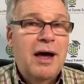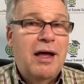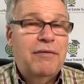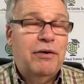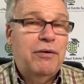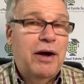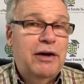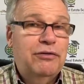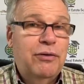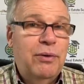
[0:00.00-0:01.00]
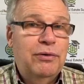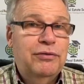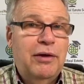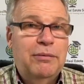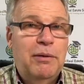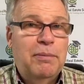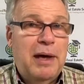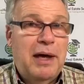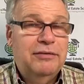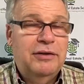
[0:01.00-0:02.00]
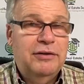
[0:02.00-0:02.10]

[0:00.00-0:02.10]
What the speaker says: I have a crash course to help you pass